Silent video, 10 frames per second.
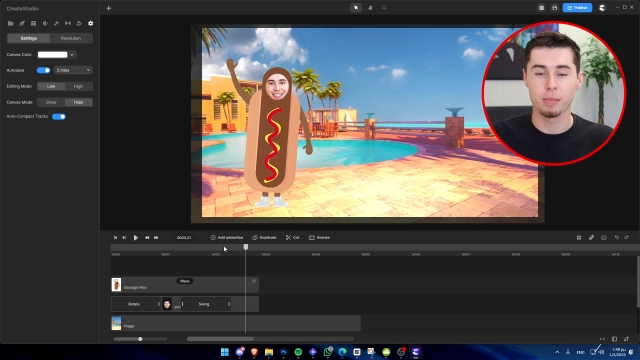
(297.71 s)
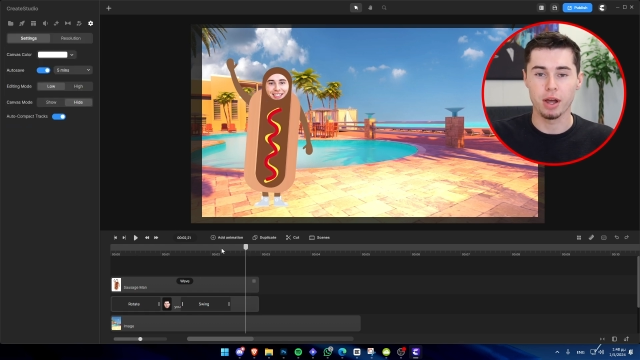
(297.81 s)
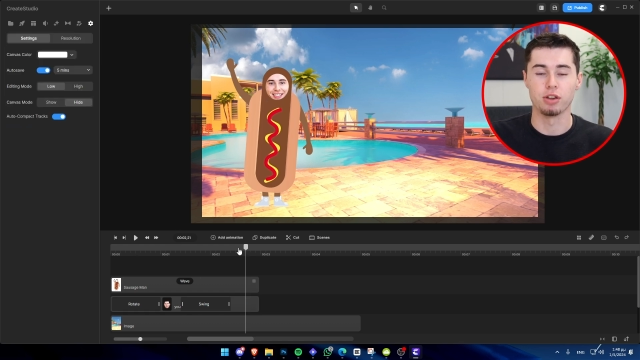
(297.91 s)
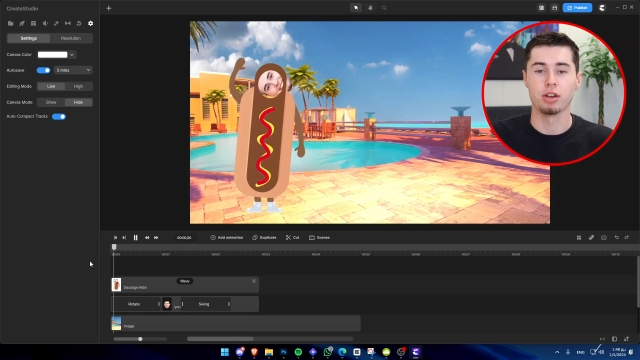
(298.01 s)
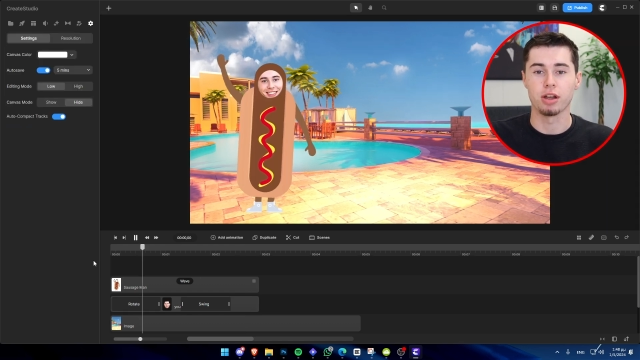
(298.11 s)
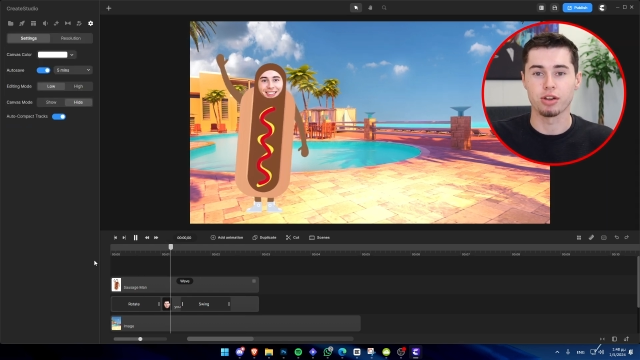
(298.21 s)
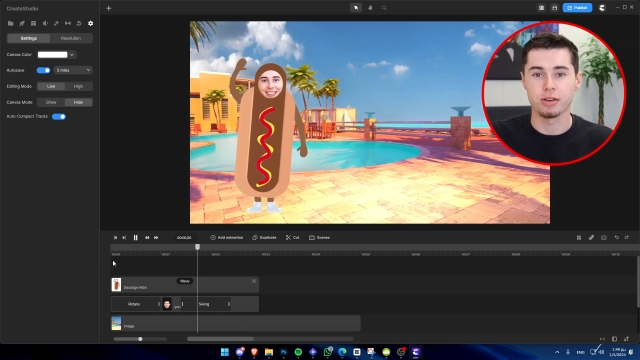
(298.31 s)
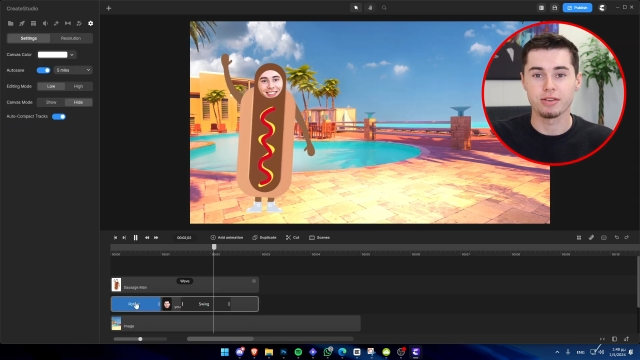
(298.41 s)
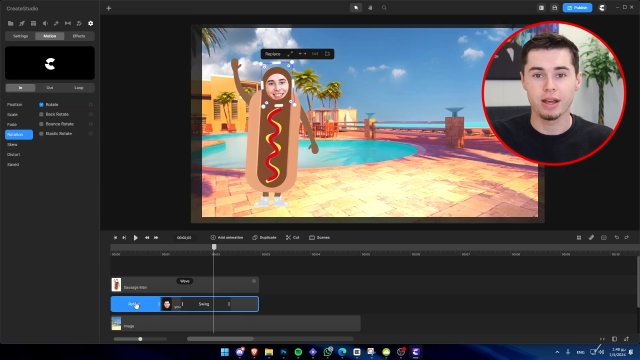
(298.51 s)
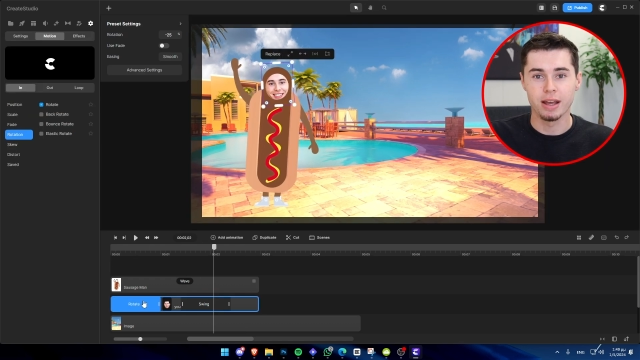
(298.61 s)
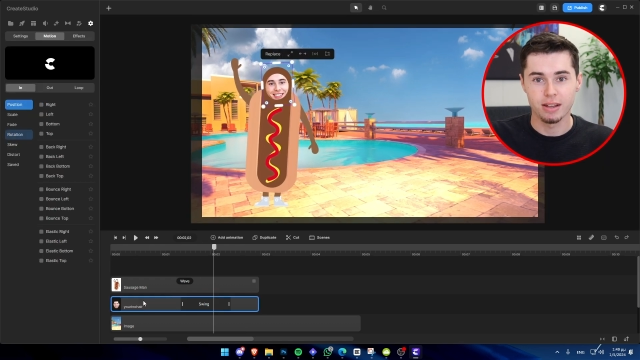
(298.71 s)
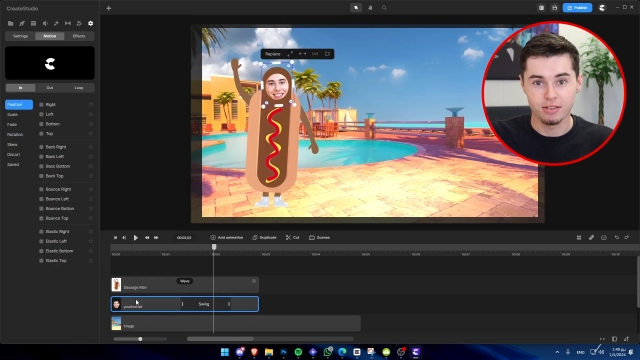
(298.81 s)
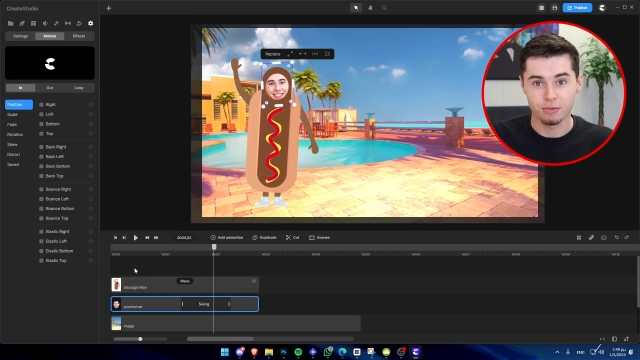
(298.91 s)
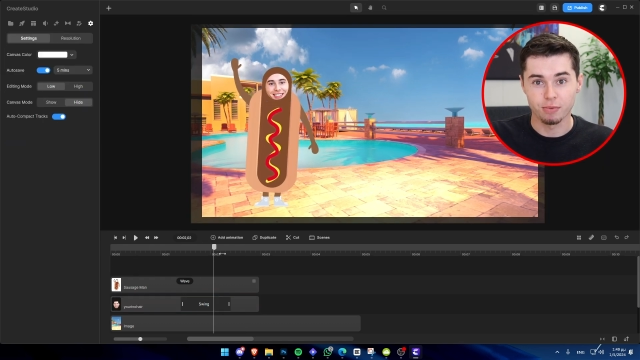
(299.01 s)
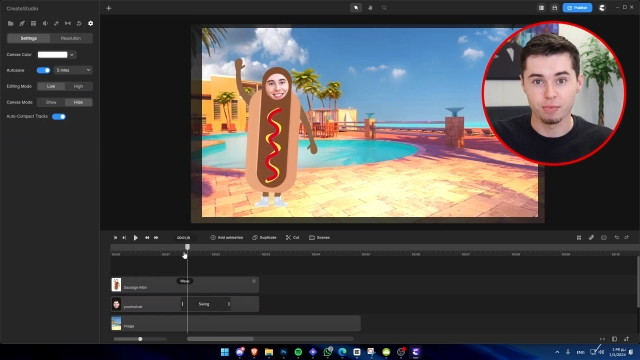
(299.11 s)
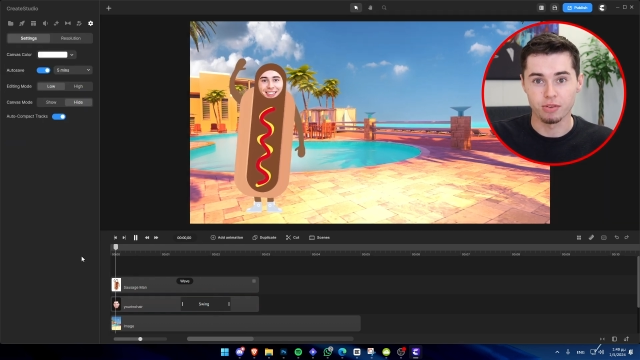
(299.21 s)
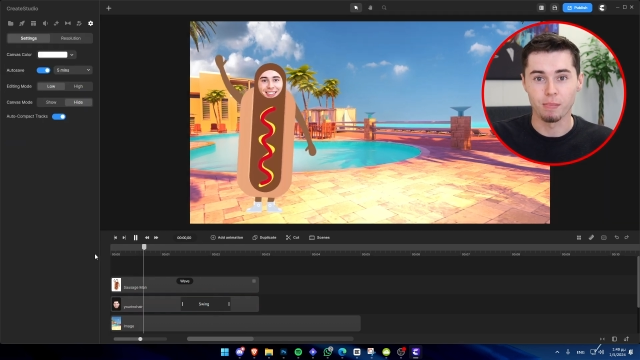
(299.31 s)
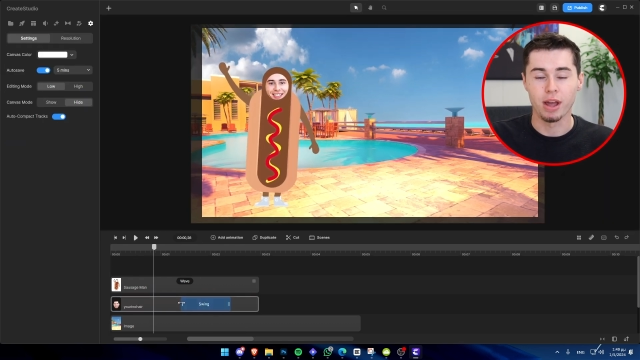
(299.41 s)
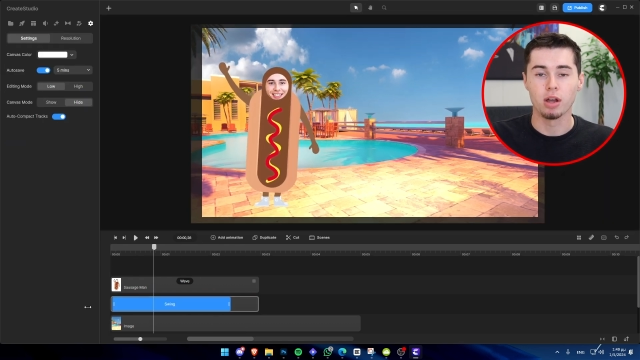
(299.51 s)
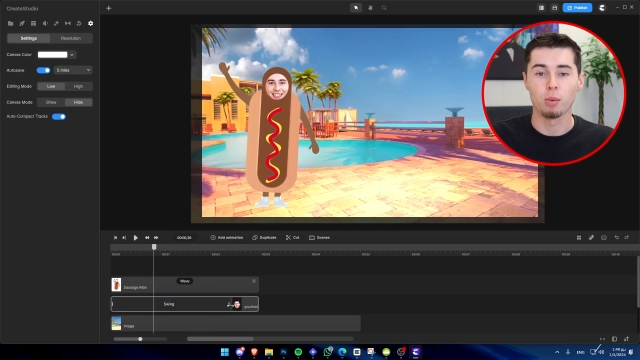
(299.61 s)
by changing the settings. To
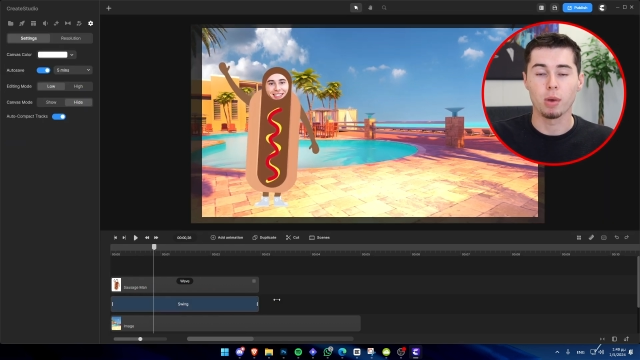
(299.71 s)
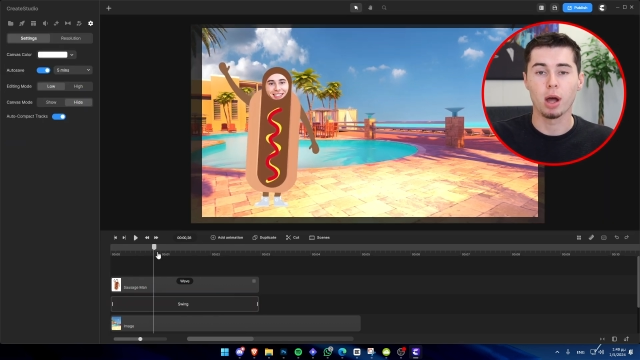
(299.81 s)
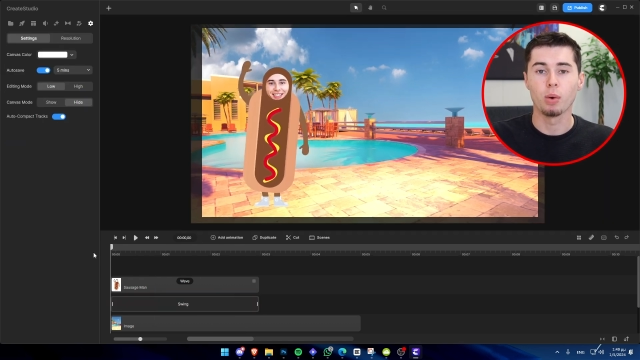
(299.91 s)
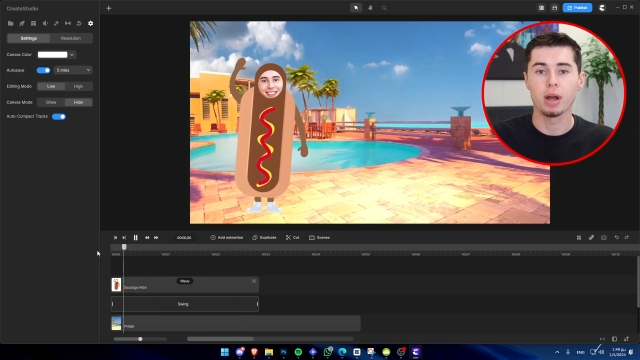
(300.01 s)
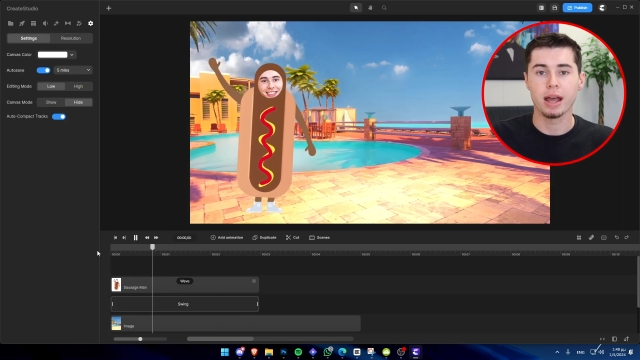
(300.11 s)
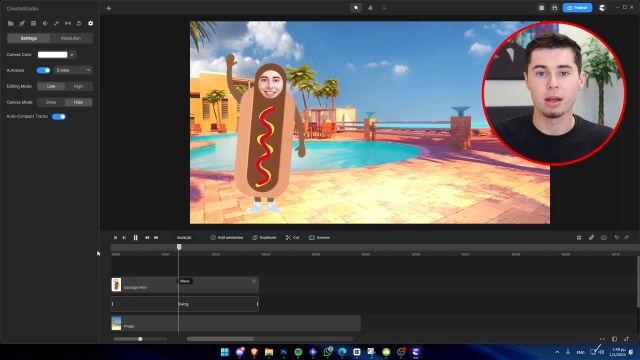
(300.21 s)
make your bobblehead